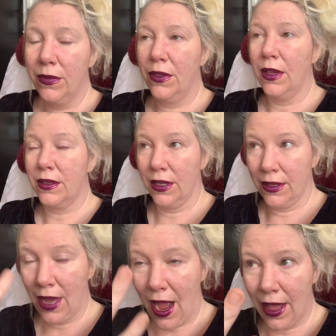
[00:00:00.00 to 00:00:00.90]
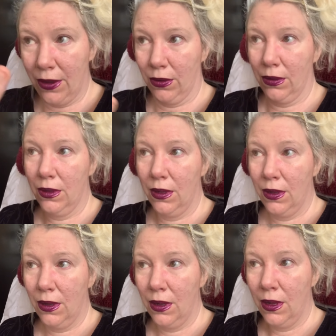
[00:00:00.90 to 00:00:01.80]
the denial
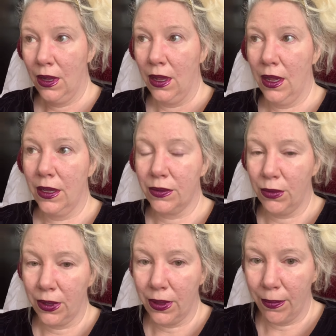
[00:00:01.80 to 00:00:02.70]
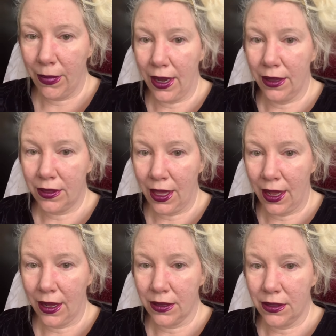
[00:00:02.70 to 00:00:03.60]
is one of the main
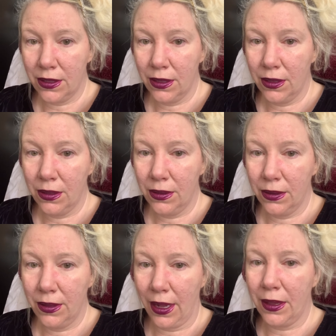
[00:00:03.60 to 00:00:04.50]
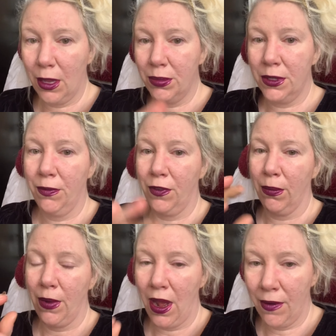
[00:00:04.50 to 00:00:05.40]
things that keeps you from
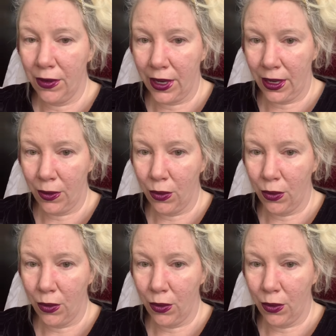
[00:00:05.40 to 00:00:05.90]
ever getting